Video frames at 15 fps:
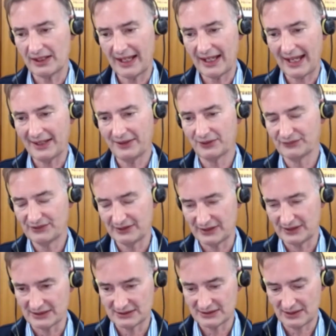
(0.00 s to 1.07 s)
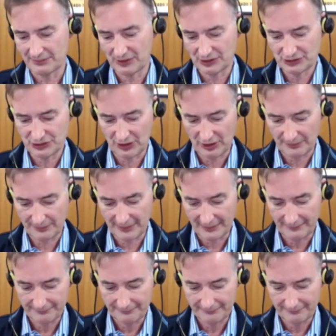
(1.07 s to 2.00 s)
angle to this that I'm going to talk about.